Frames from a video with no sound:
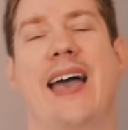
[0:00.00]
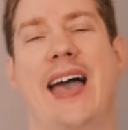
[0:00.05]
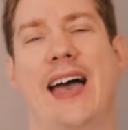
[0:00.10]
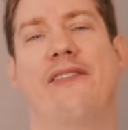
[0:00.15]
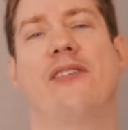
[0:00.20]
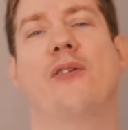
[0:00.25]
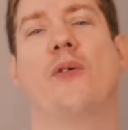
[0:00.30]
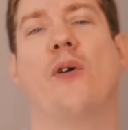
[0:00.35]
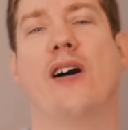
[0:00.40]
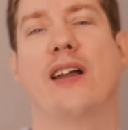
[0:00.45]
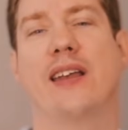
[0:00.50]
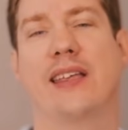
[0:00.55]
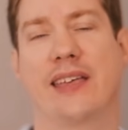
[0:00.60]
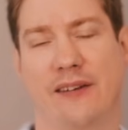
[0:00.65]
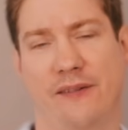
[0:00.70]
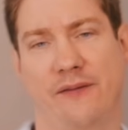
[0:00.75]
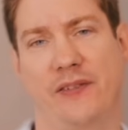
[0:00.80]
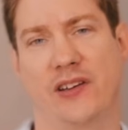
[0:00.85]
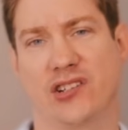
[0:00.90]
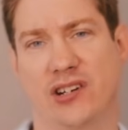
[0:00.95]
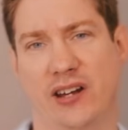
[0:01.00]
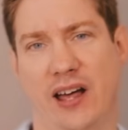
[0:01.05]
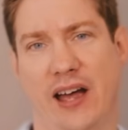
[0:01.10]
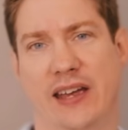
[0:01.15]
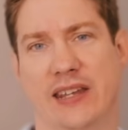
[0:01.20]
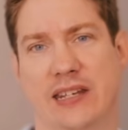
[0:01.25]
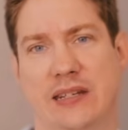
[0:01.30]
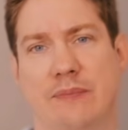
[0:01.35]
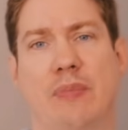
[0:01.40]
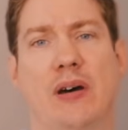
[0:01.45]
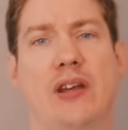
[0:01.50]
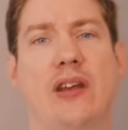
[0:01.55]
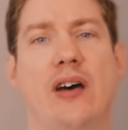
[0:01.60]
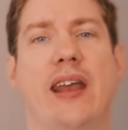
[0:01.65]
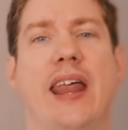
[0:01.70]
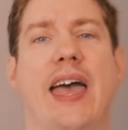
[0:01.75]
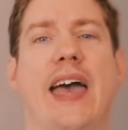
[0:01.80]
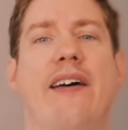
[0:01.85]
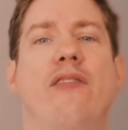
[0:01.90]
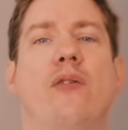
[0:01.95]
Everyone can visualize, but
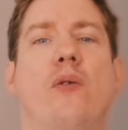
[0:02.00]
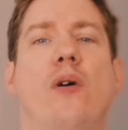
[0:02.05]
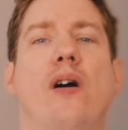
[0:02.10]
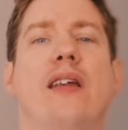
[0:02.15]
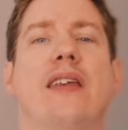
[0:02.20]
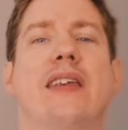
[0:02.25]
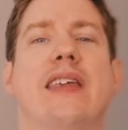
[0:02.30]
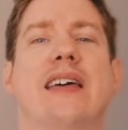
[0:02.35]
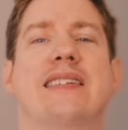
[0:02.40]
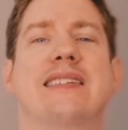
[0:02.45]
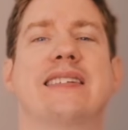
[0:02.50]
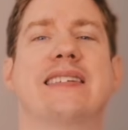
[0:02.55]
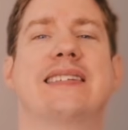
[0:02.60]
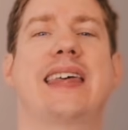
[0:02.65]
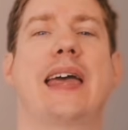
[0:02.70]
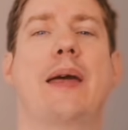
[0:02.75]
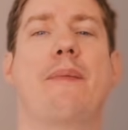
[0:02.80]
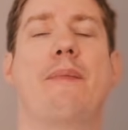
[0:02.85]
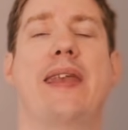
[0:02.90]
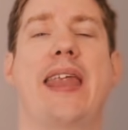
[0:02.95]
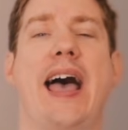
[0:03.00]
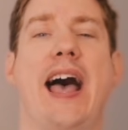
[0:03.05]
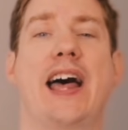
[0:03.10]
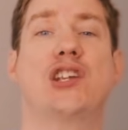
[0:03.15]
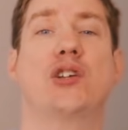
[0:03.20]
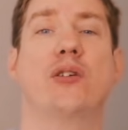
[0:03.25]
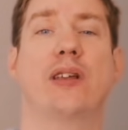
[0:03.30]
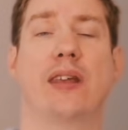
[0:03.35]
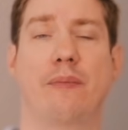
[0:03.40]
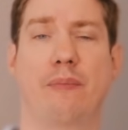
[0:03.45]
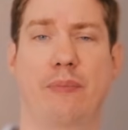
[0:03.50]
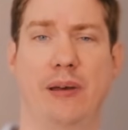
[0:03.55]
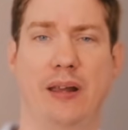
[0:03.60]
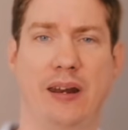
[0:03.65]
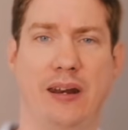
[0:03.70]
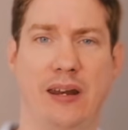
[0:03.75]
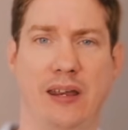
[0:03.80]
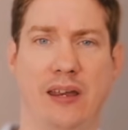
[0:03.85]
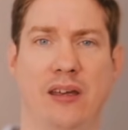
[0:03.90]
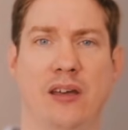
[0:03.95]
not everyone has the same natural
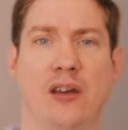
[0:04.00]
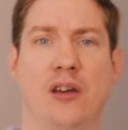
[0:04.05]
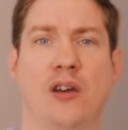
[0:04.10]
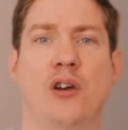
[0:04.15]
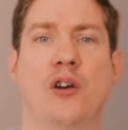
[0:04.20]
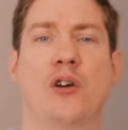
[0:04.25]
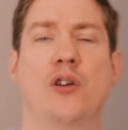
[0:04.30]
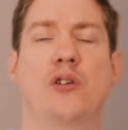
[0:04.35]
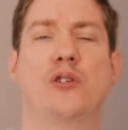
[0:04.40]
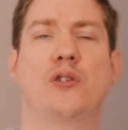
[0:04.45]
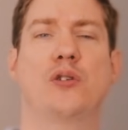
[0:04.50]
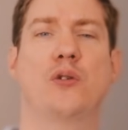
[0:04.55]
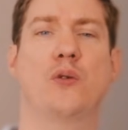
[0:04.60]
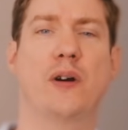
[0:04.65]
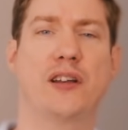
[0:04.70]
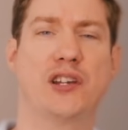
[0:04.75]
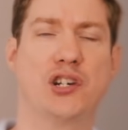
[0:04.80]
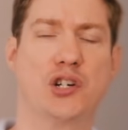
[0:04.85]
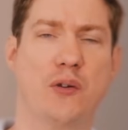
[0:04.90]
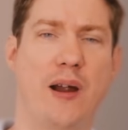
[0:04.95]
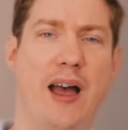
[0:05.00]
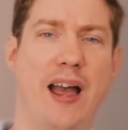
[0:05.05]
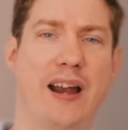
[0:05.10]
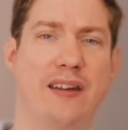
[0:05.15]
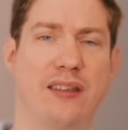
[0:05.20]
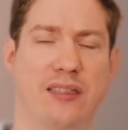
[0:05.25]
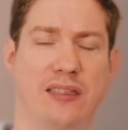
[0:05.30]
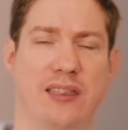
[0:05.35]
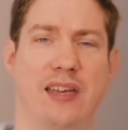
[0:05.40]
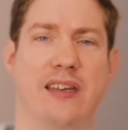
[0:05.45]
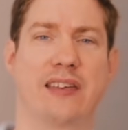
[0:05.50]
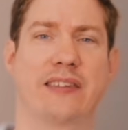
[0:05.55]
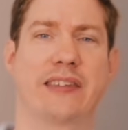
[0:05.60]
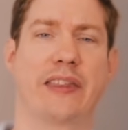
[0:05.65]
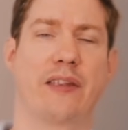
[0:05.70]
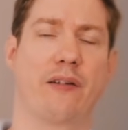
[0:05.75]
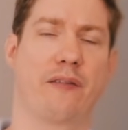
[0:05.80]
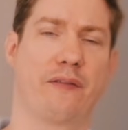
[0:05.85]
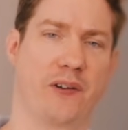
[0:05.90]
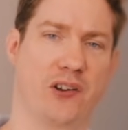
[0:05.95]
ability to attract the things
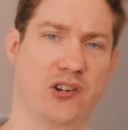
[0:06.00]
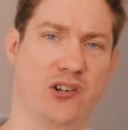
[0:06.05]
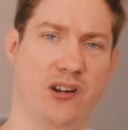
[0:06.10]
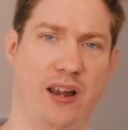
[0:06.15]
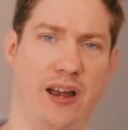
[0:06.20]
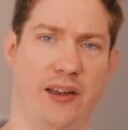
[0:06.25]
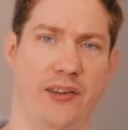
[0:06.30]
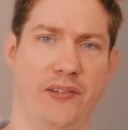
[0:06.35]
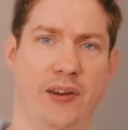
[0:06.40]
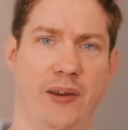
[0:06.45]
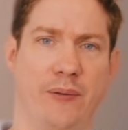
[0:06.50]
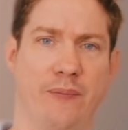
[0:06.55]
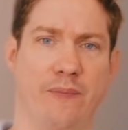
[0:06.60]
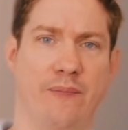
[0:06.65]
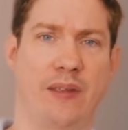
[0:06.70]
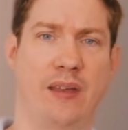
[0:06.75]
that they're visualizing.